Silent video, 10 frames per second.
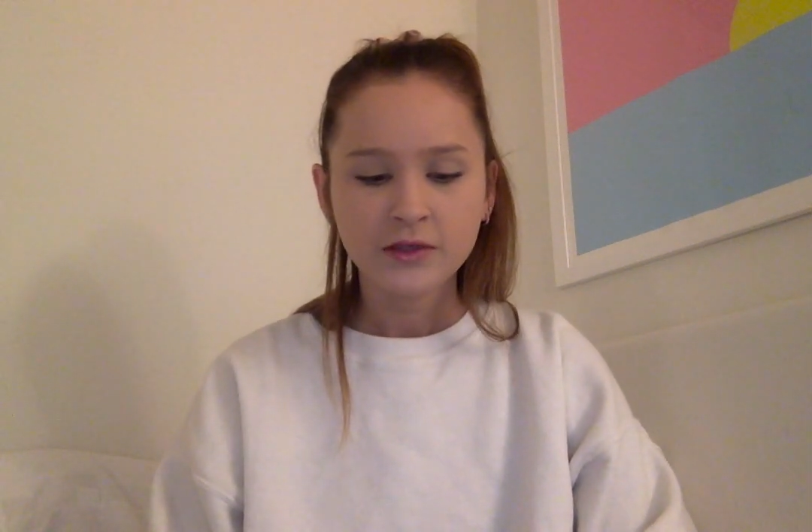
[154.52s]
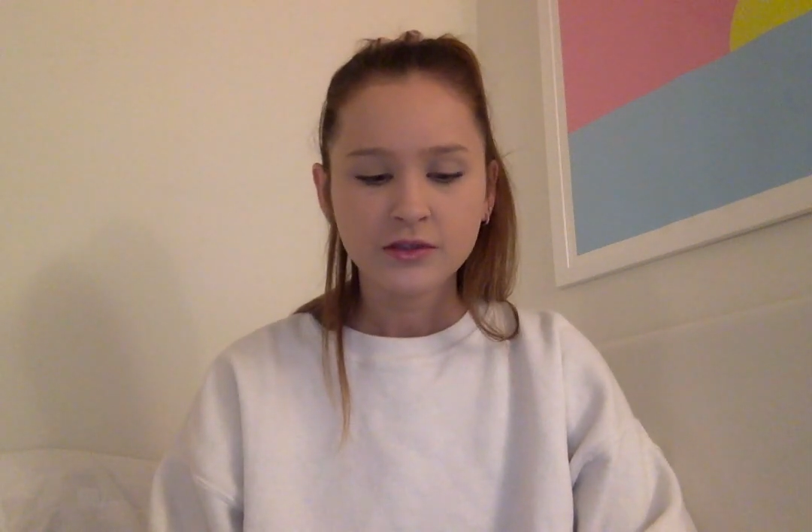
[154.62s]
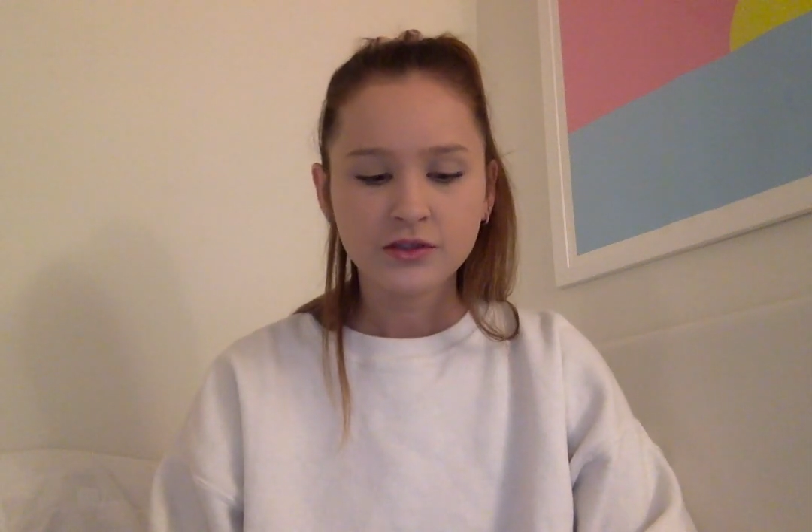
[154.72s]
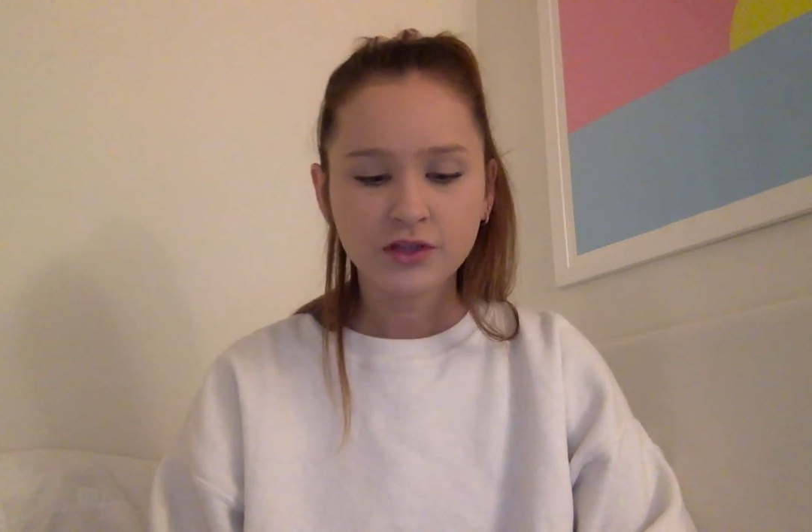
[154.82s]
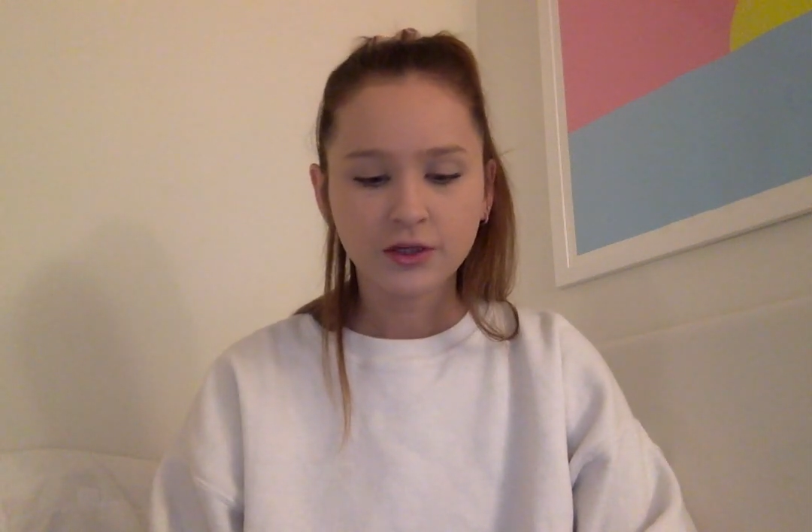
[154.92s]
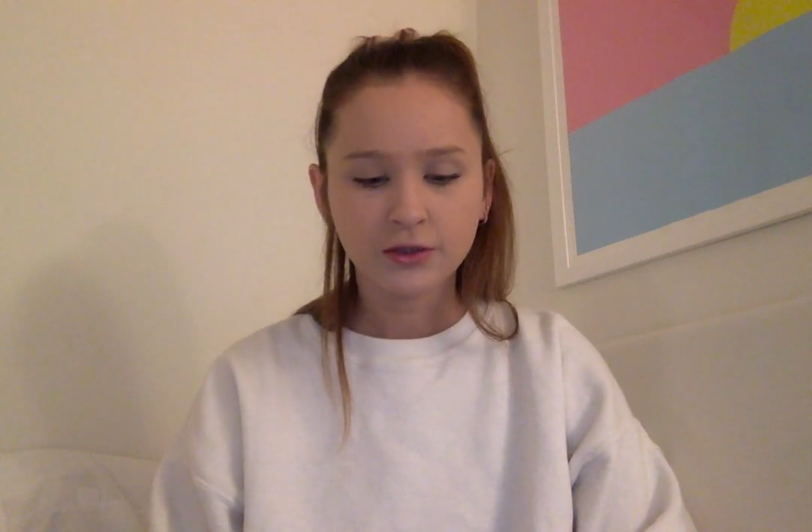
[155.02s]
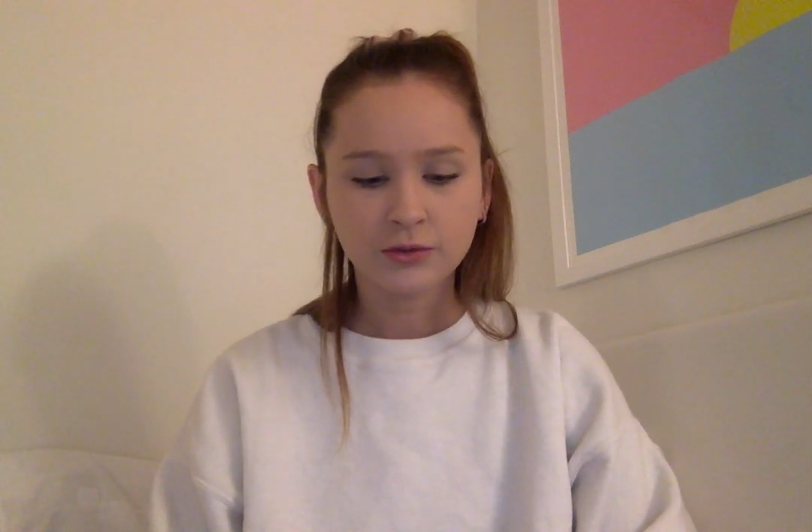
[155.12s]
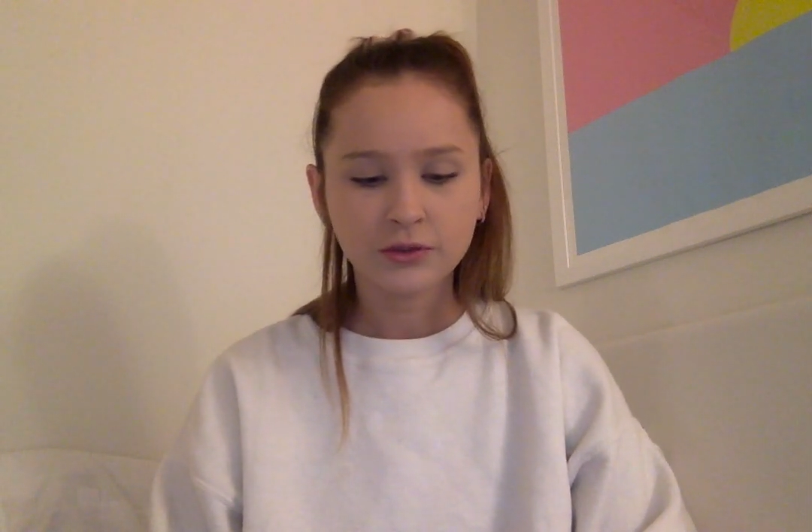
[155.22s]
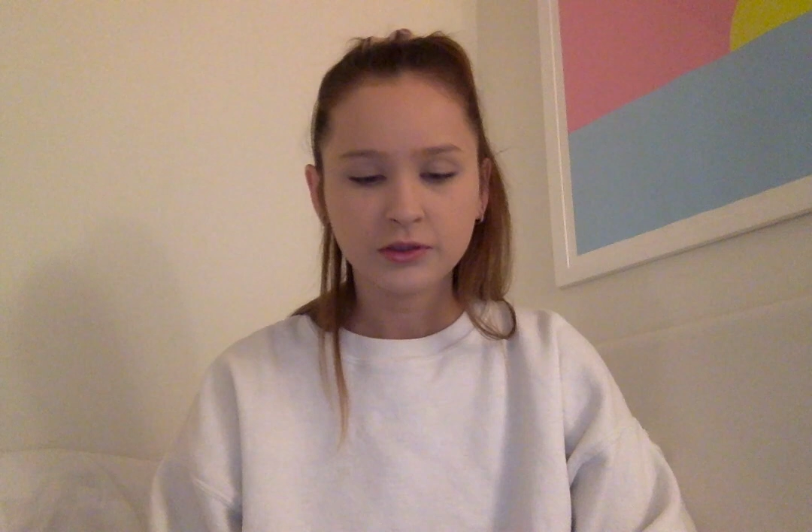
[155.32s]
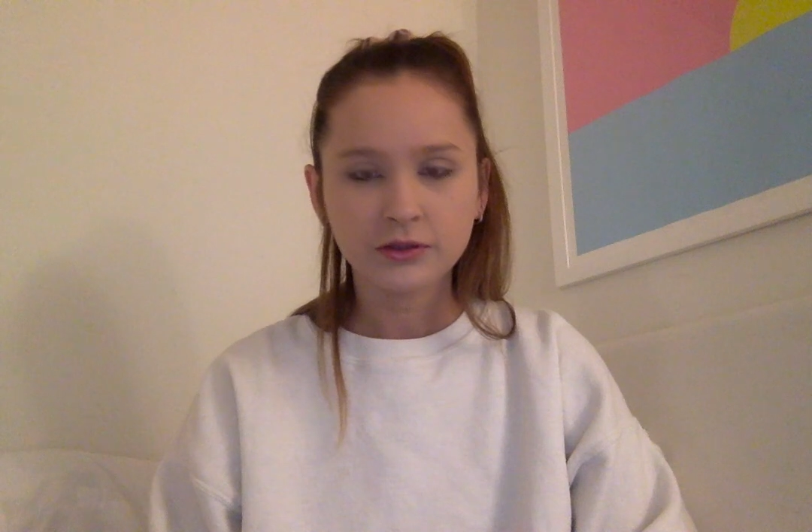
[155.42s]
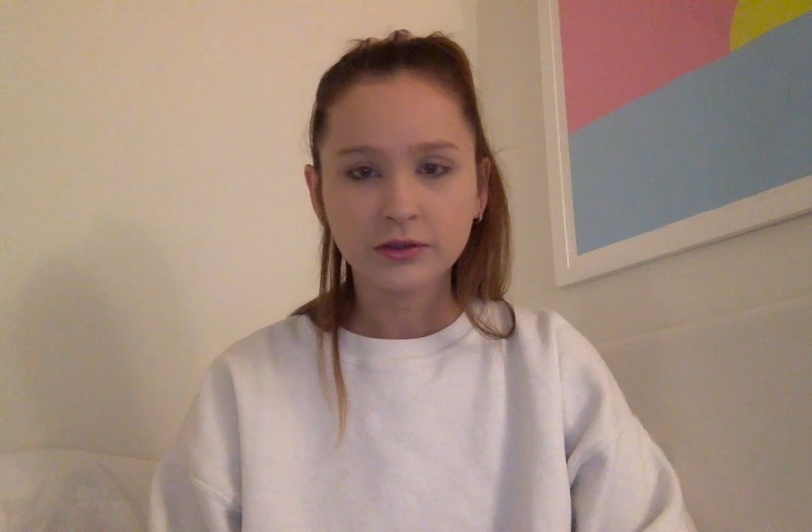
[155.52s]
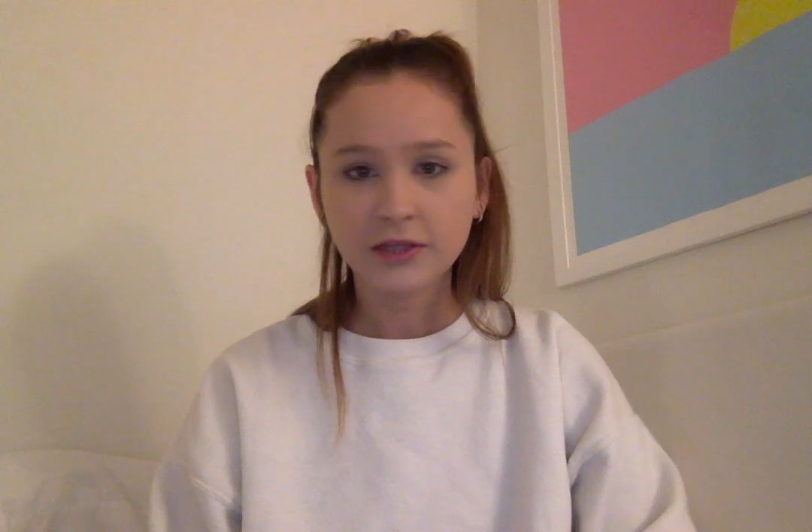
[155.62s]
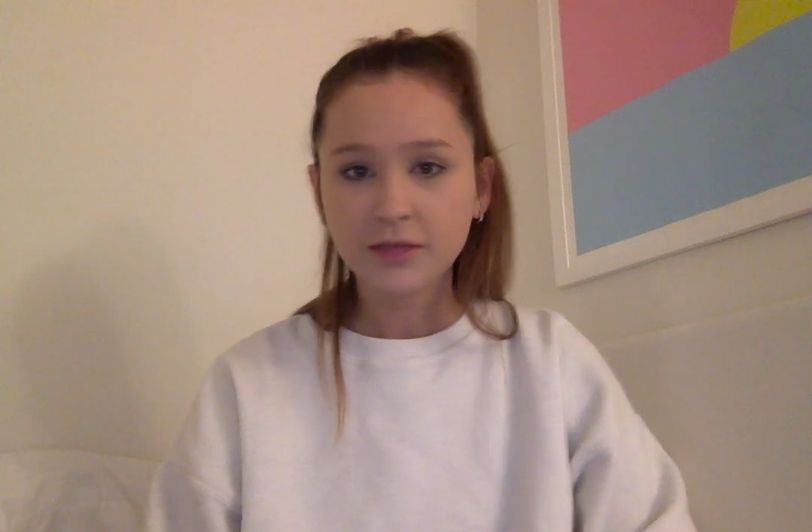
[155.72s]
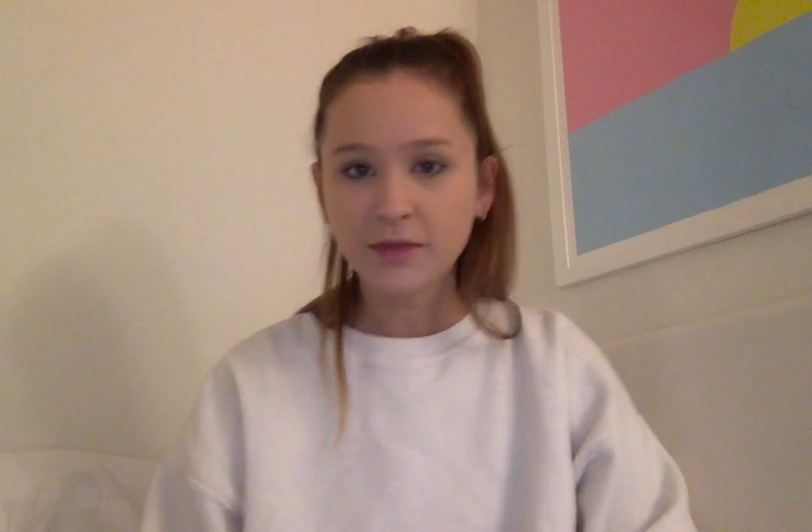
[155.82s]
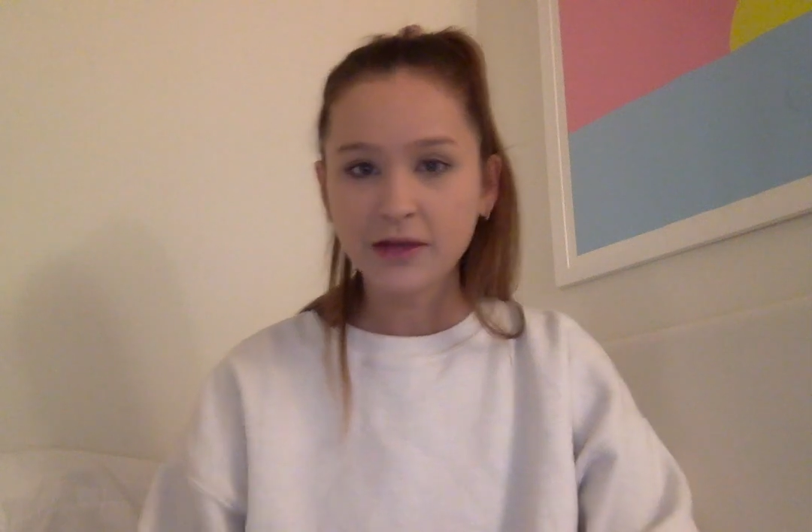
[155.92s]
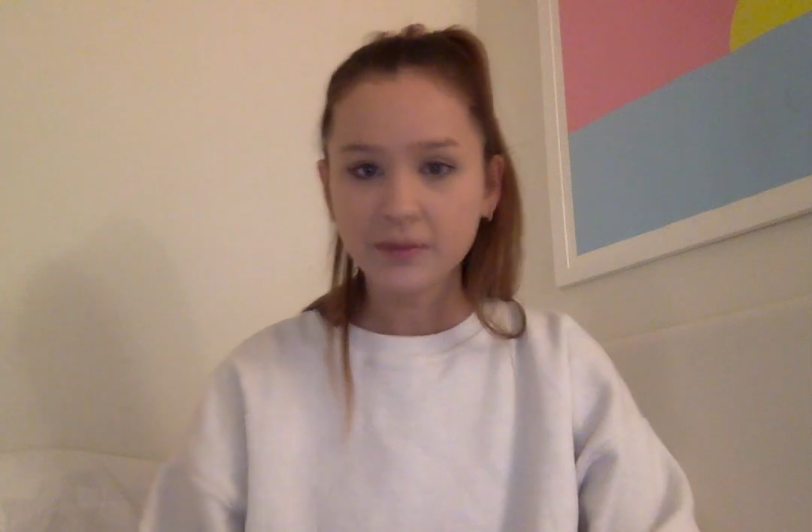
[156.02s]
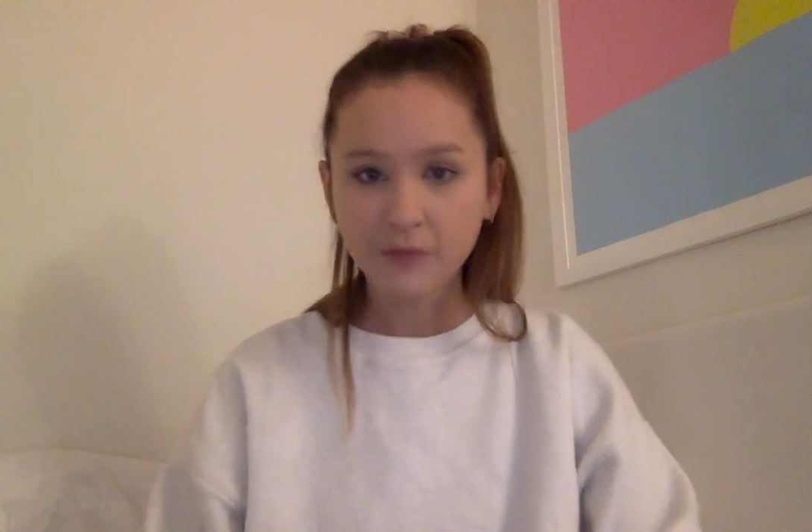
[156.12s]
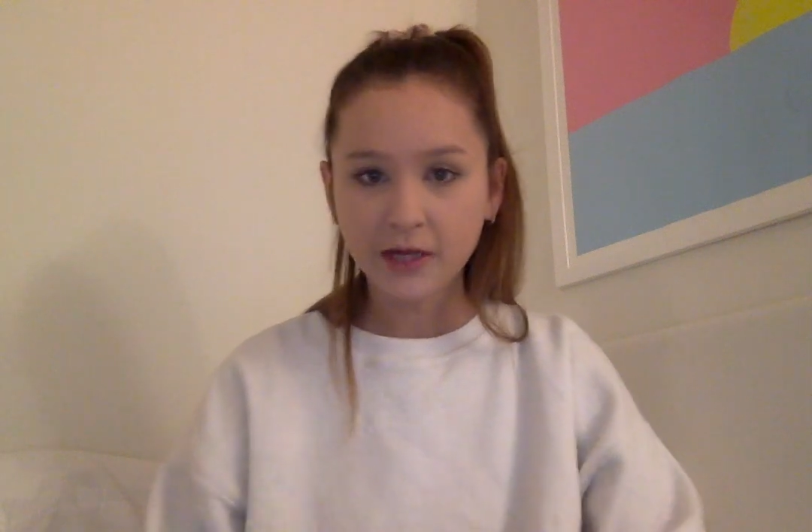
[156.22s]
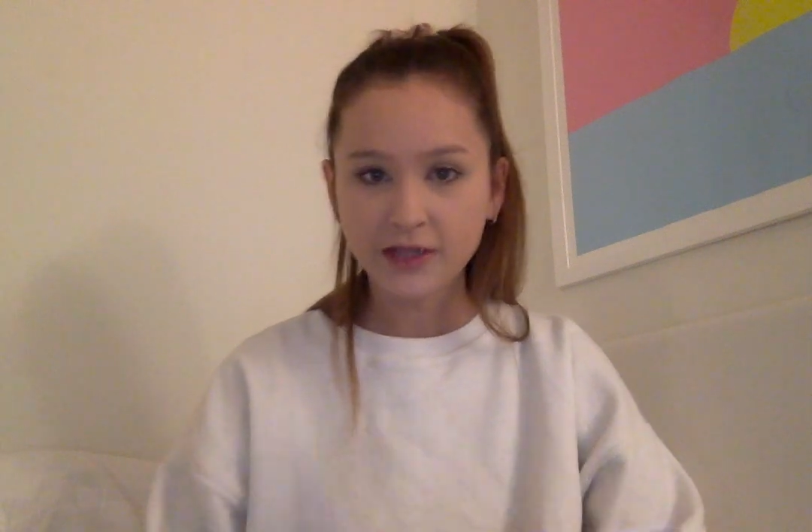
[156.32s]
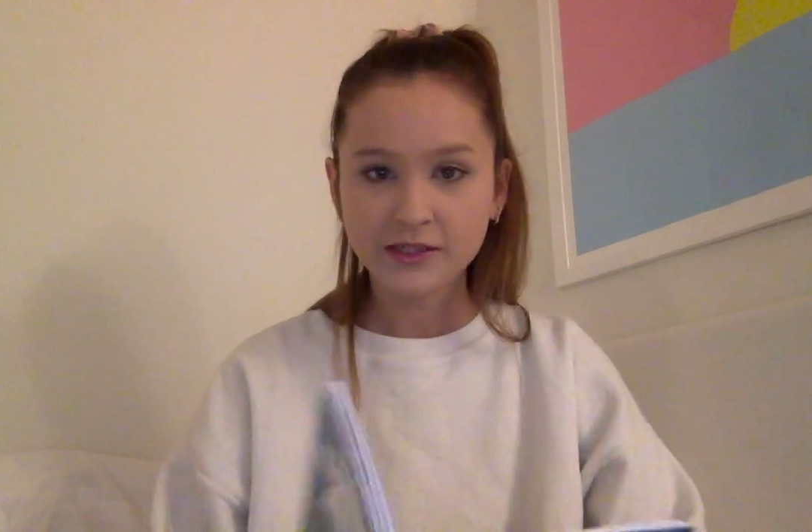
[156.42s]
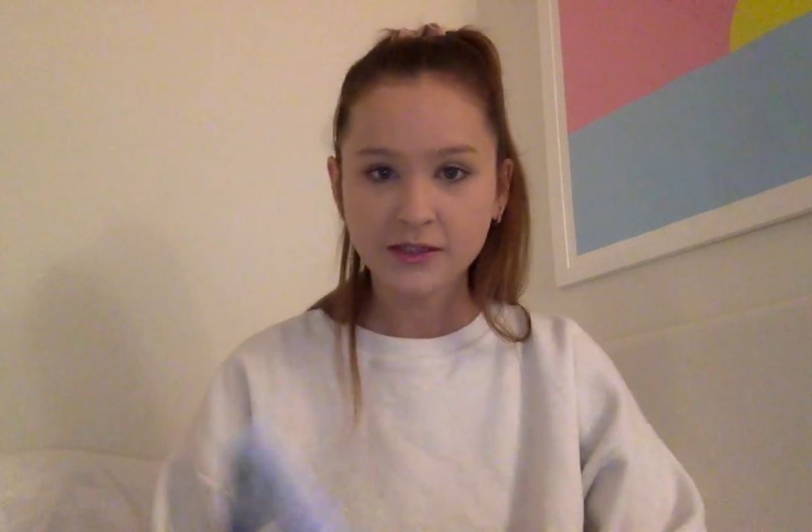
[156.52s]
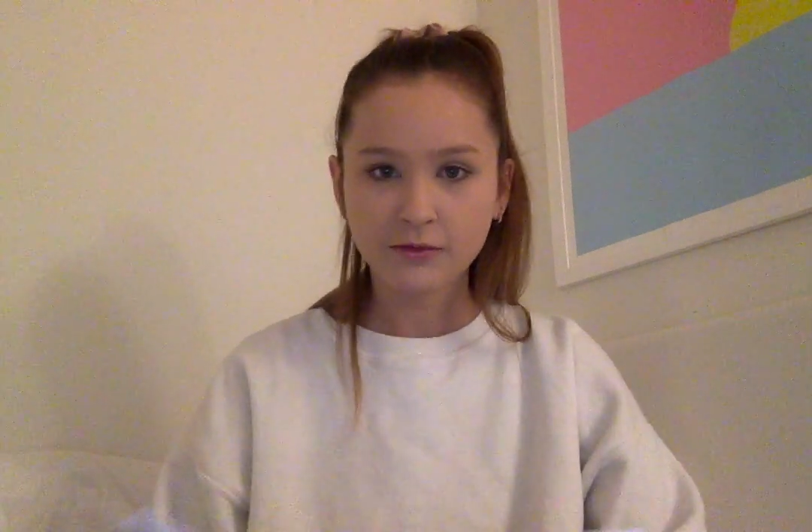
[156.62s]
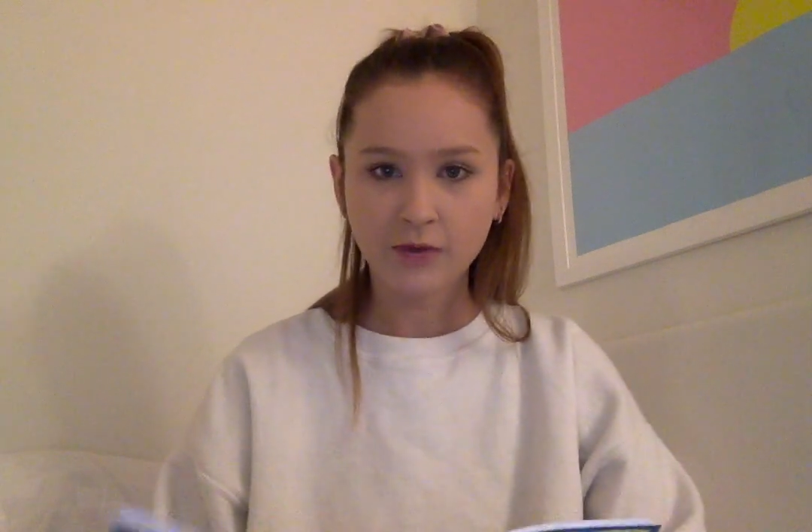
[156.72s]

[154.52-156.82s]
So keep that in mind